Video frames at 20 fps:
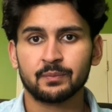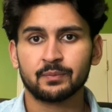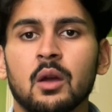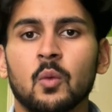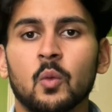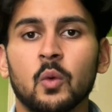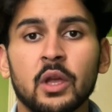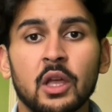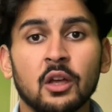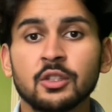
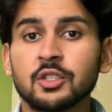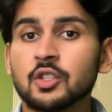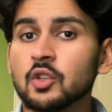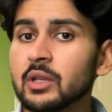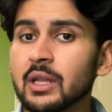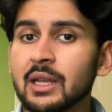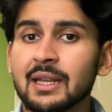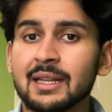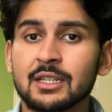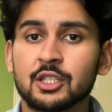We also
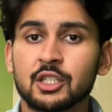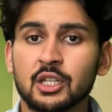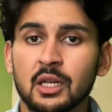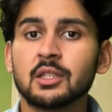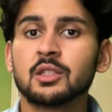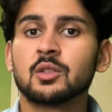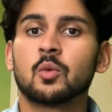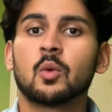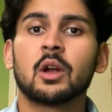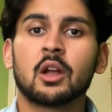didn't
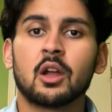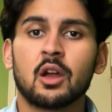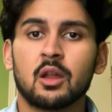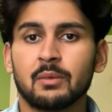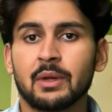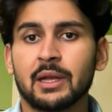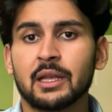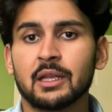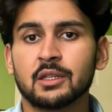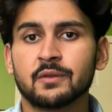just work on
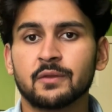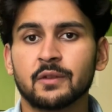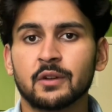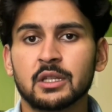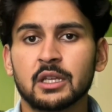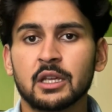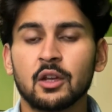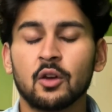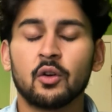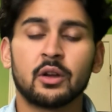Blankets for
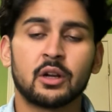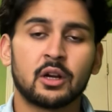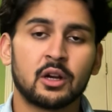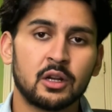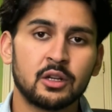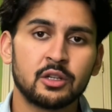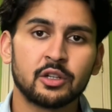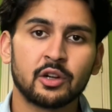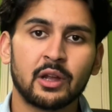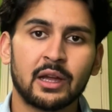Teal in our
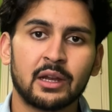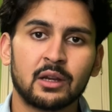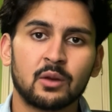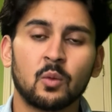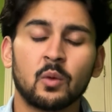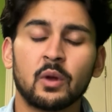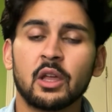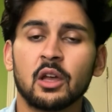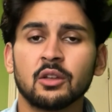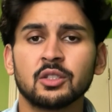undergrad.
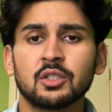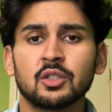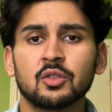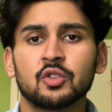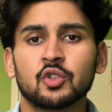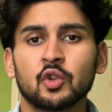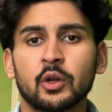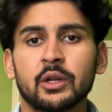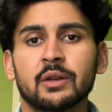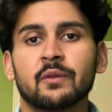We also
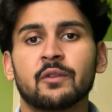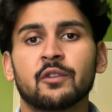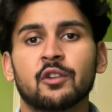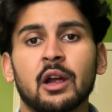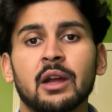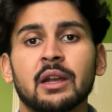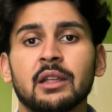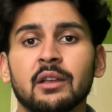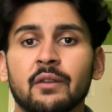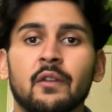joined a
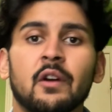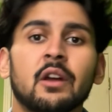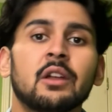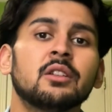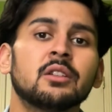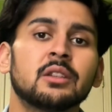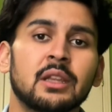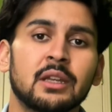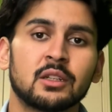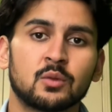variety of other
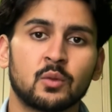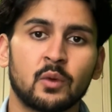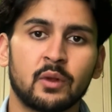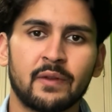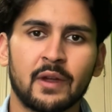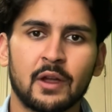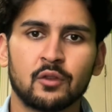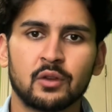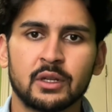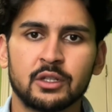things we
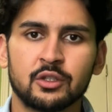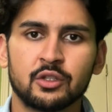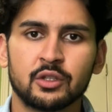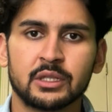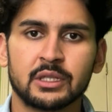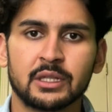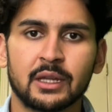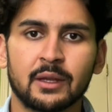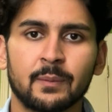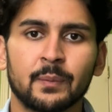found
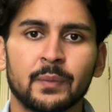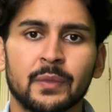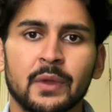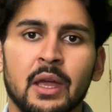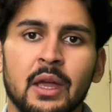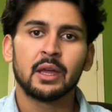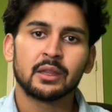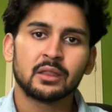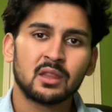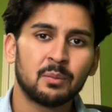interesting.
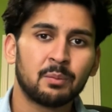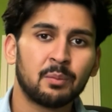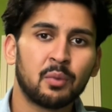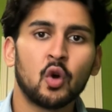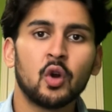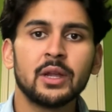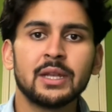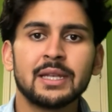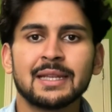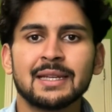The
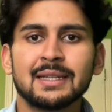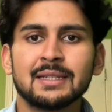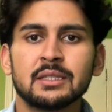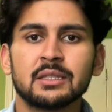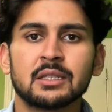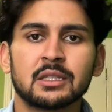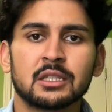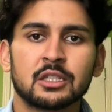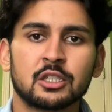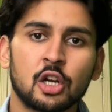point is
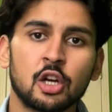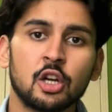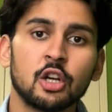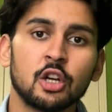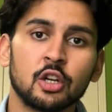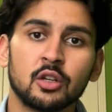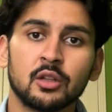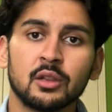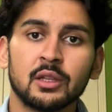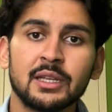to start
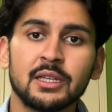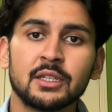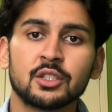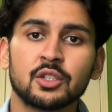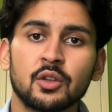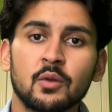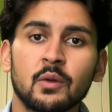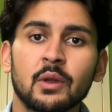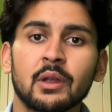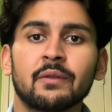early so
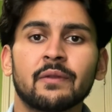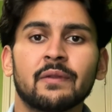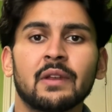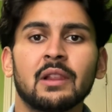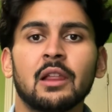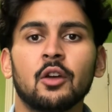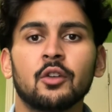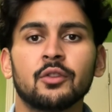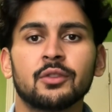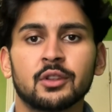you can
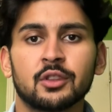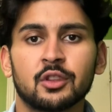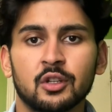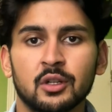fill out the